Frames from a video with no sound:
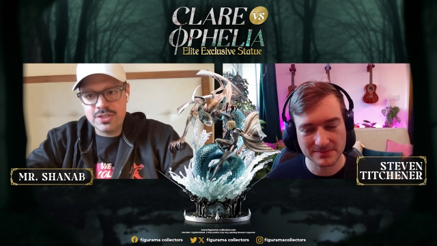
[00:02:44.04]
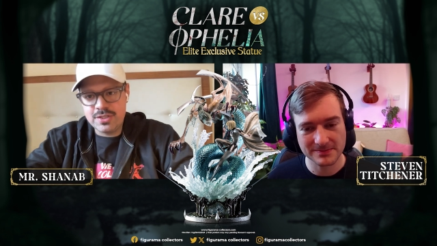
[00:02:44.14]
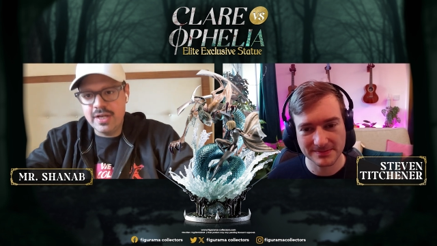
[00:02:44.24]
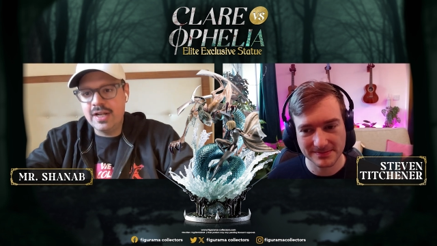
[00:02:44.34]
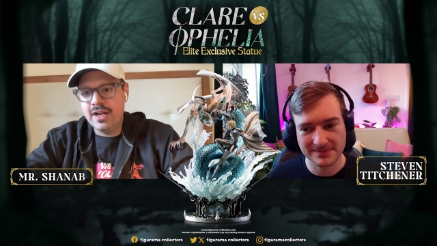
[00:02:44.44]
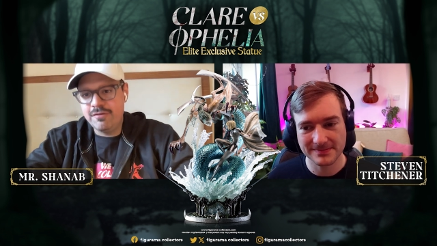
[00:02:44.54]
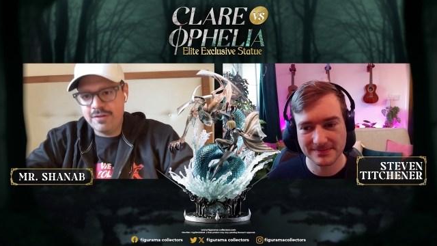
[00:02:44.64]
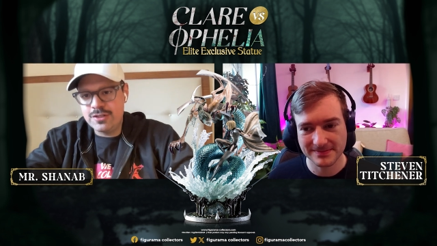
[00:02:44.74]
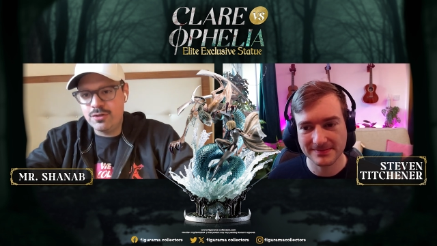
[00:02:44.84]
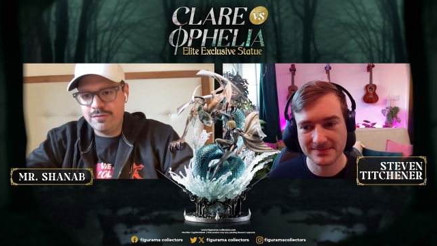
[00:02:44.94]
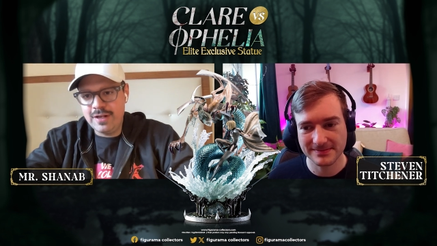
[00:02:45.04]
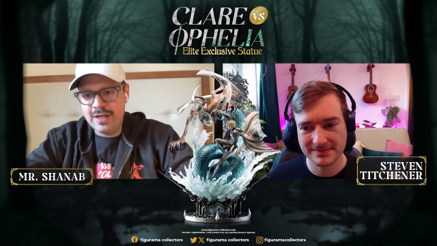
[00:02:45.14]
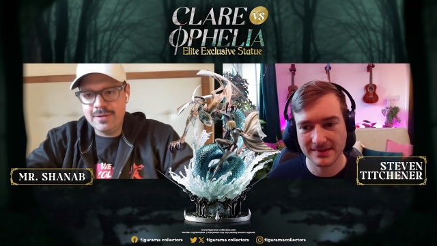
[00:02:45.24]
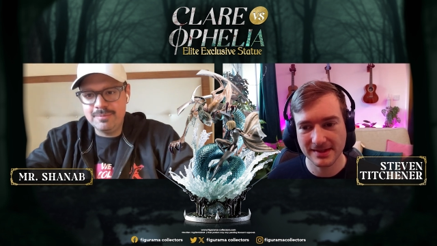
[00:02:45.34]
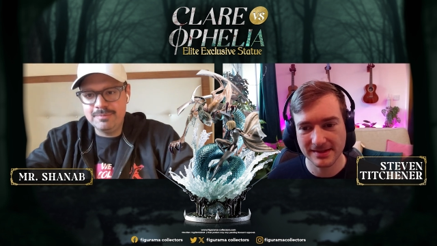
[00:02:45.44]
Speaker 1: which is Clare versus
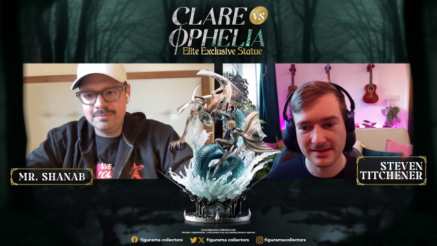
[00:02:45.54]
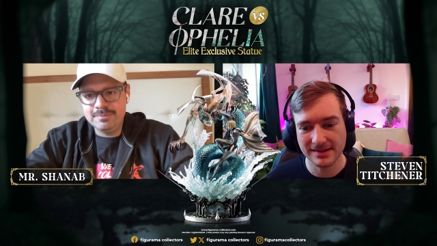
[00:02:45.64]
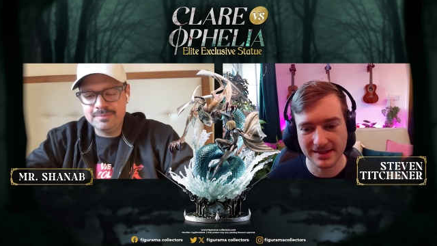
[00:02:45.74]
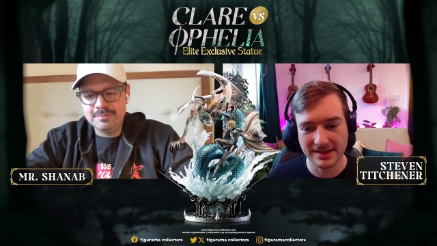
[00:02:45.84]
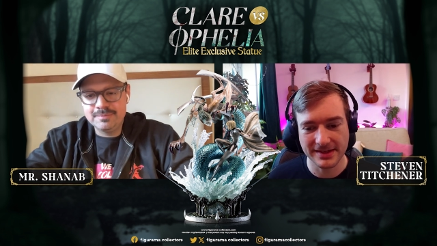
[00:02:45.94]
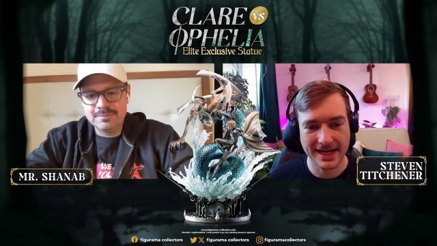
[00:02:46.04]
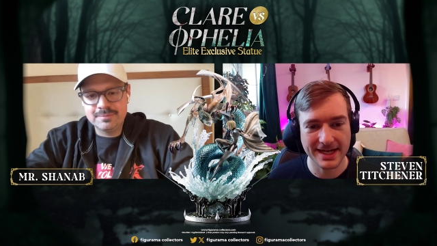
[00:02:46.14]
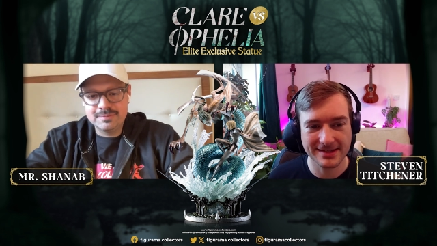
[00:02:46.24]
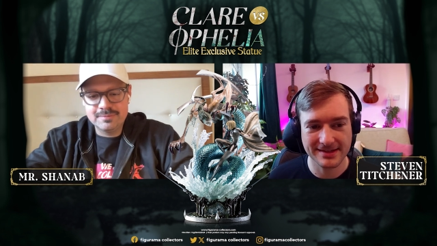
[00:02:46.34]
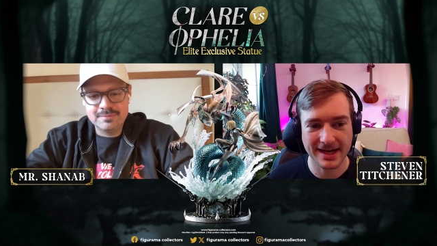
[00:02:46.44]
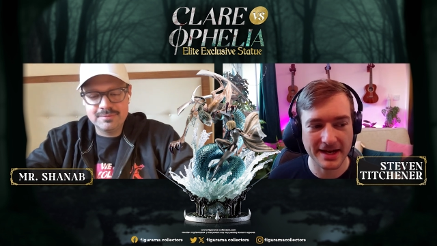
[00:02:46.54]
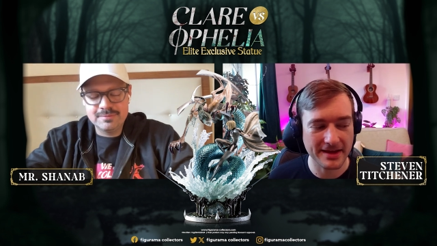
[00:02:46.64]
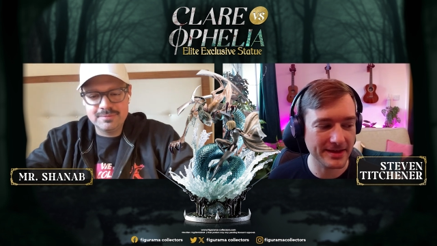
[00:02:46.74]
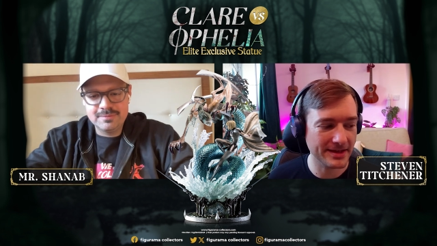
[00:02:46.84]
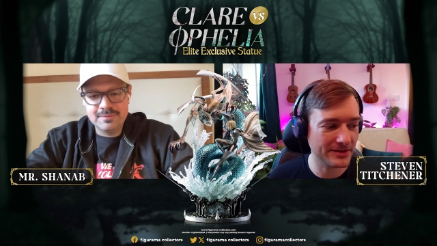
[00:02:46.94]
Ophelia.
Speaker 2: Yeah, and I
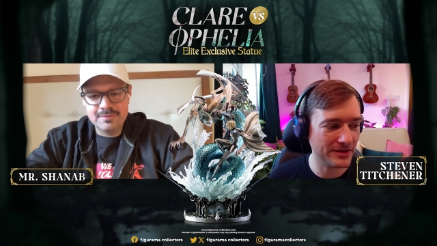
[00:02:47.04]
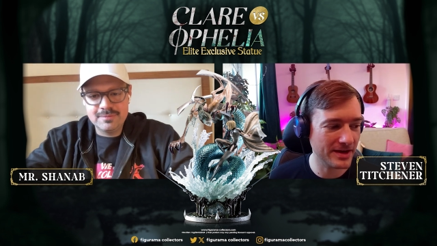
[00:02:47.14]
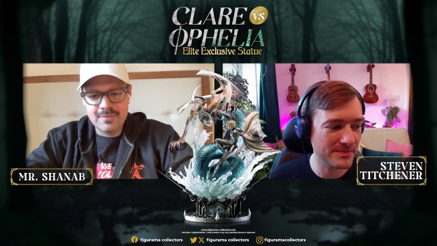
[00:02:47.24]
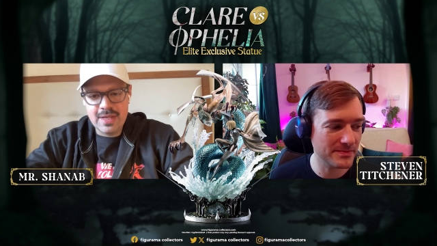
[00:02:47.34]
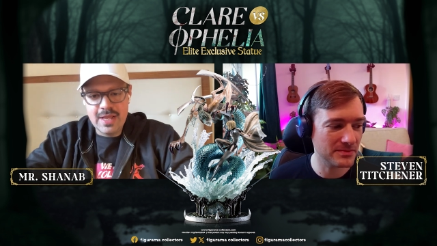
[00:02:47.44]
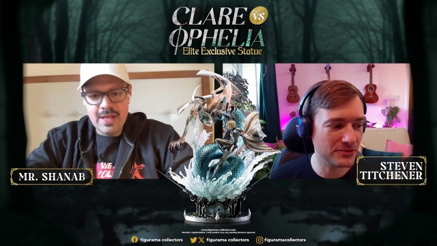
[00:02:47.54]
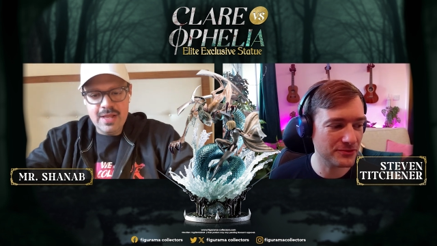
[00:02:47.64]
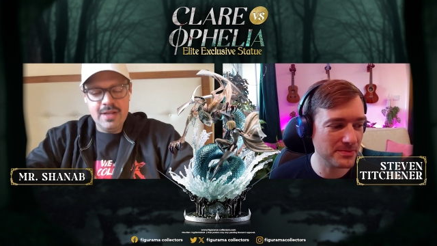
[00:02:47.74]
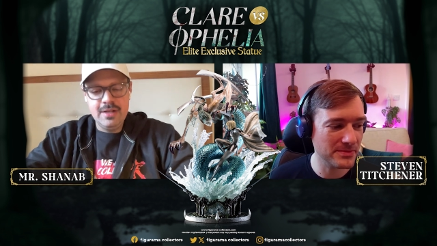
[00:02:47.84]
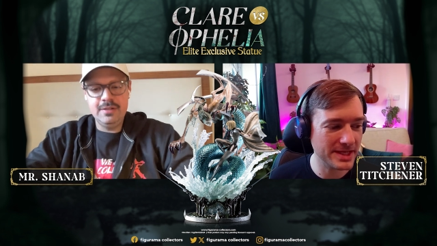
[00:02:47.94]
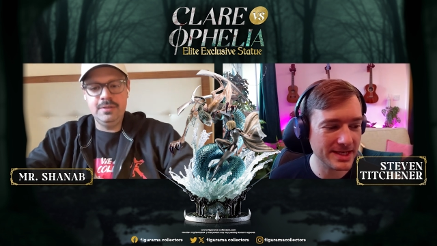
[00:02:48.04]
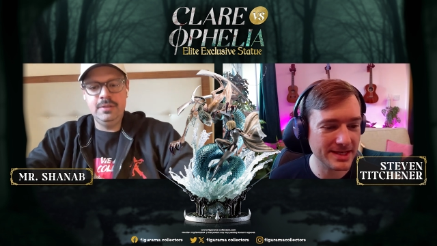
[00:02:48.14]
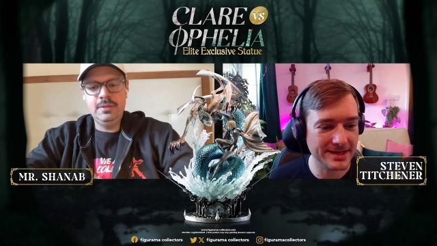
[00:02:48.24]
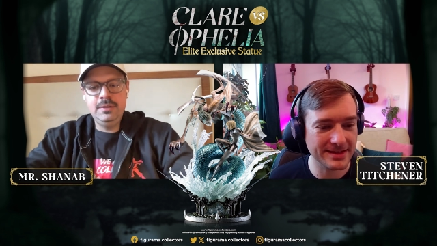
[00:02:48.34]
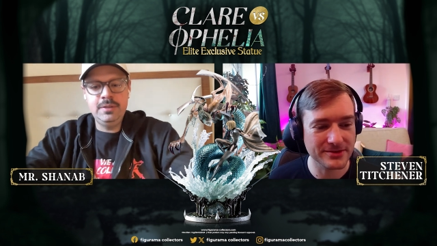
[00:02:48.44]
think um, from
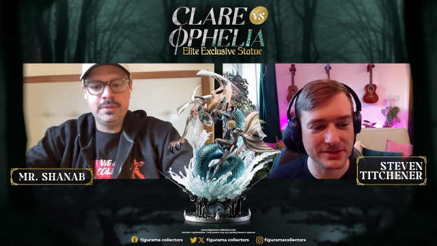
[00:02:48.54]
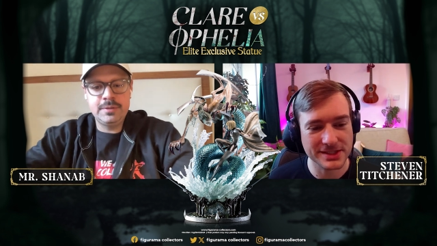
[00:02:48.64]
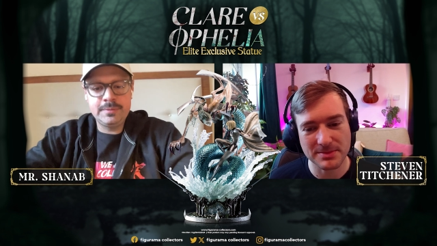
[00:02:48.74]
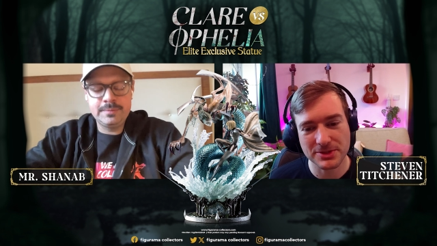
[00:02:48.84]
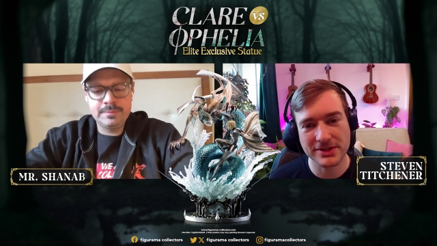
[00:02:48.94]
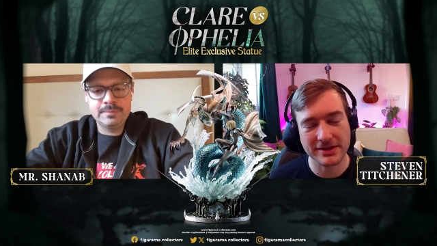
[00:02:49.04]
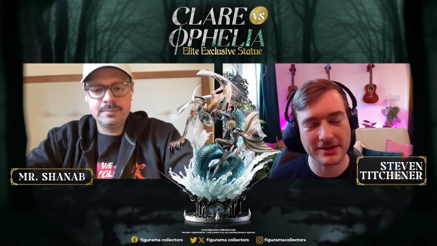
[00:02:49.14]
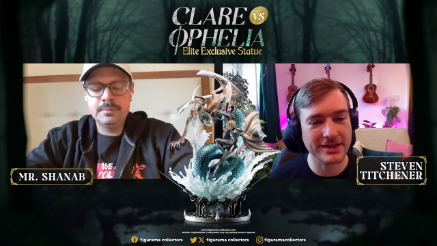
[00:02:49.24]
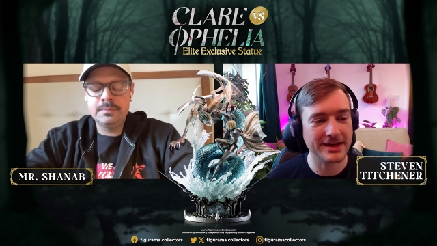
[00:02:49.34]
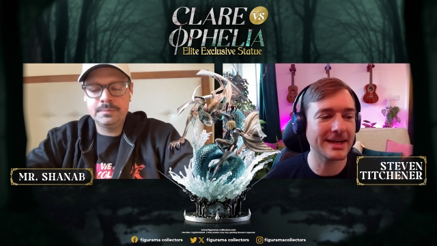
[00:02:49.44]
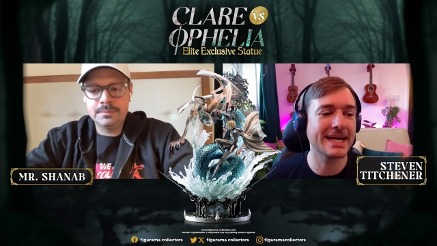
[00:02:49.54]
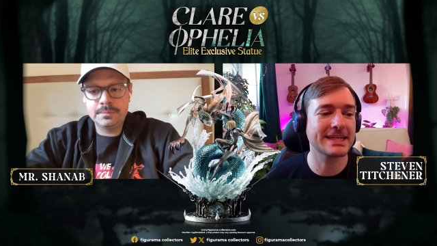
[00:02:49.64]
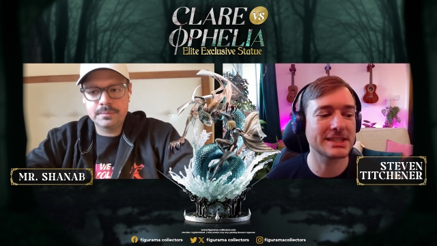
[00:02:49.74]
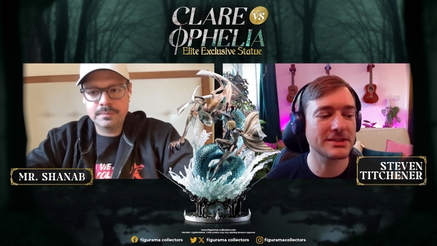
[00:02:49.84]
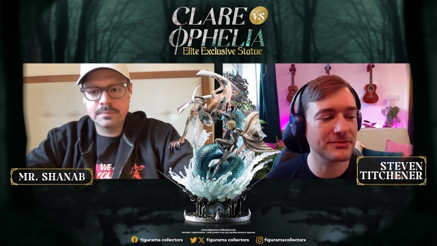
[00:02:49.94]
the the hmm. reception that the
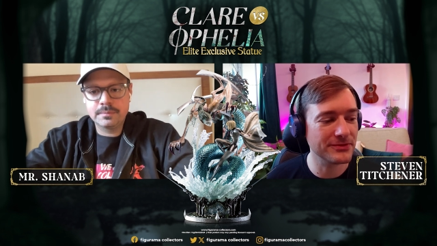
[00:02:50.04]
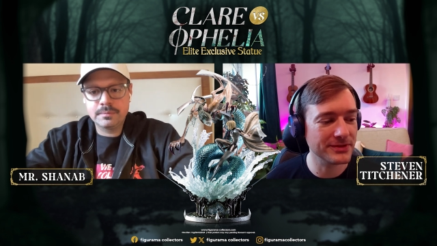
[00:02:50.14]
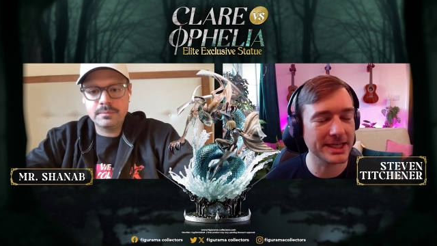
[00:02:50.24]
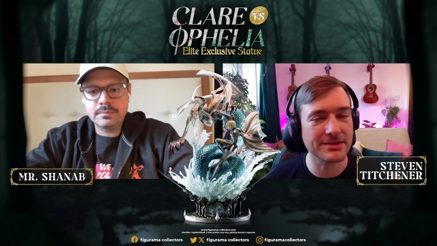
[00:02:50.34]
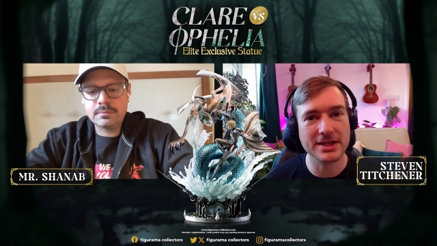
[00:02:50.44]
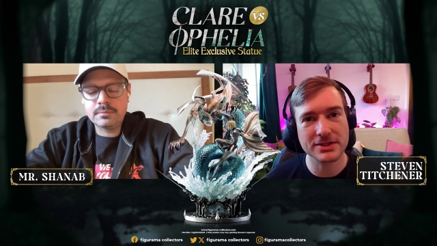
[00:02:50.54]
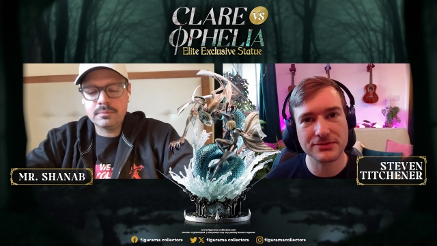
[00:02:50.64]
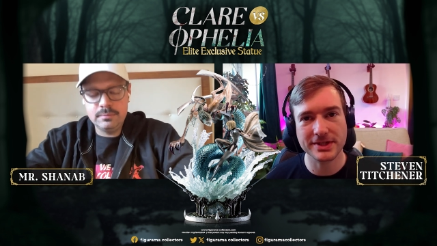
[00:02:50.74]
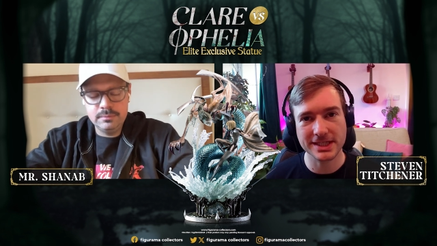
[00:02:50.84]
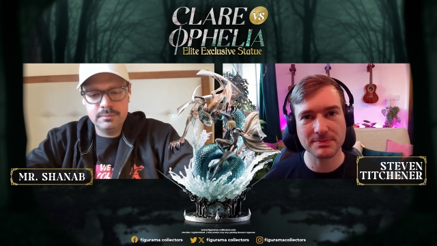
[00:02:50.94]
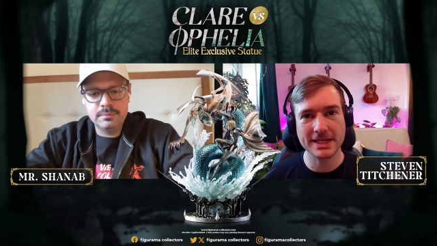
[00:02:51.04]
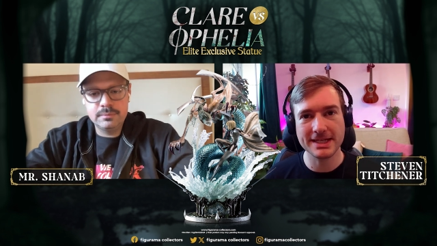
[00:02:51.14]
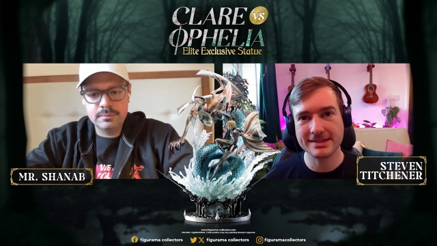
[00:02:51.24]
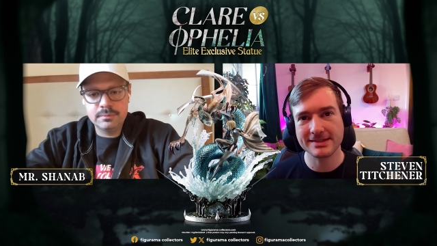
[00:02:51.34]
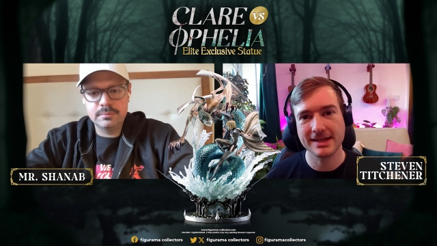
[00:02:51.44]
collectors have given us for this
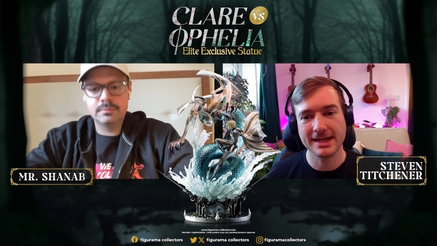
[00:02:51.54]
piece,